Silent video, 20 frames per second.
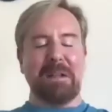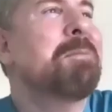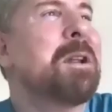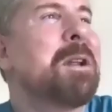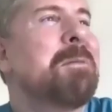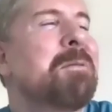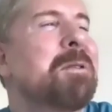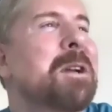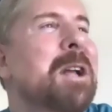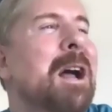
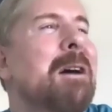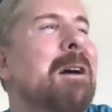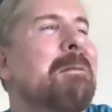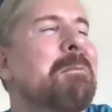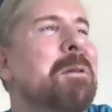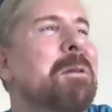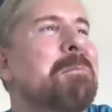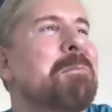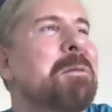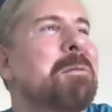people come,
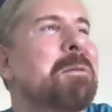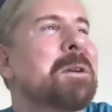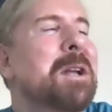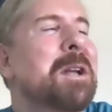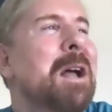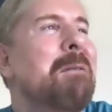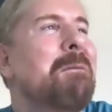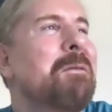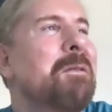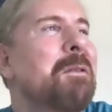where people
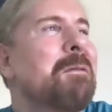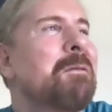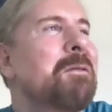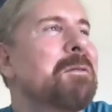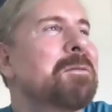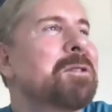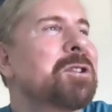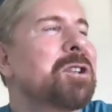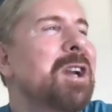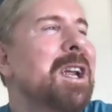come
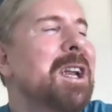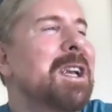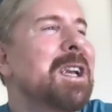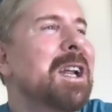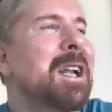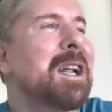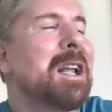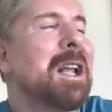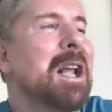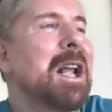from
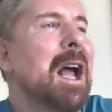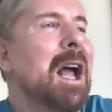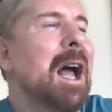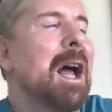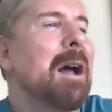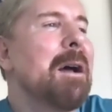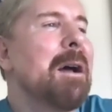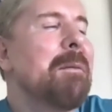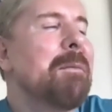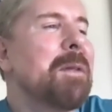training.
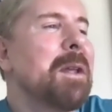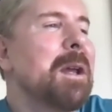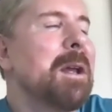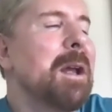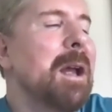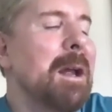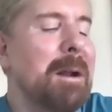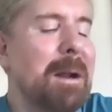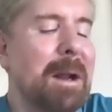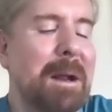Um, uh,
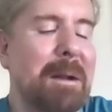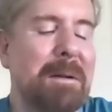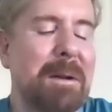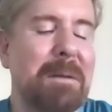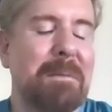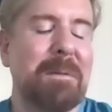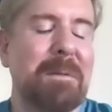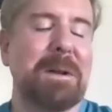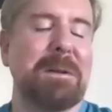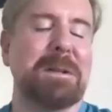uh, uh,
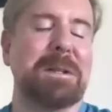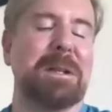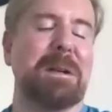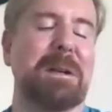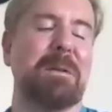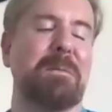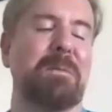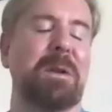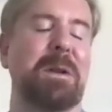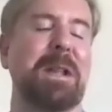
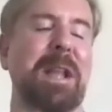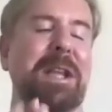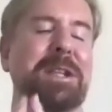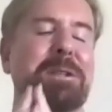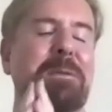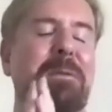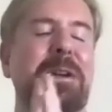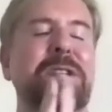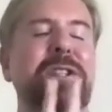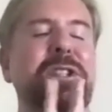One last
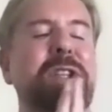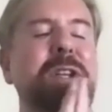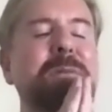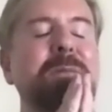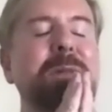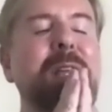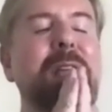question.